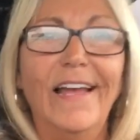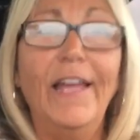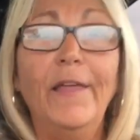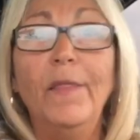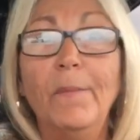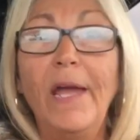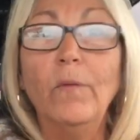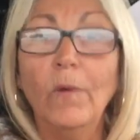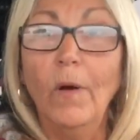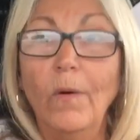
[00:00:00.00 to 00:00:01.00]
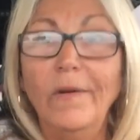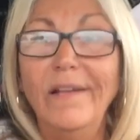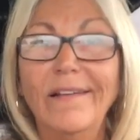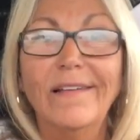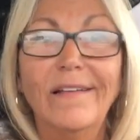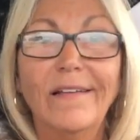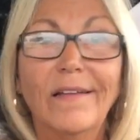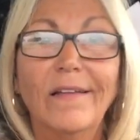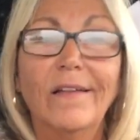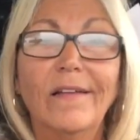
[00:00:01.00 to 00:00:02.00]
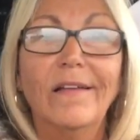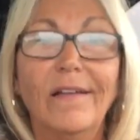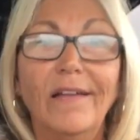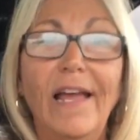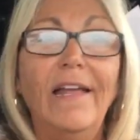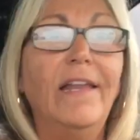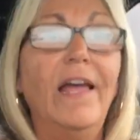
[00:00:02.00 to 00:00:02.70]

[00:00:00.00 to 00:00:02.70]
in the main road, and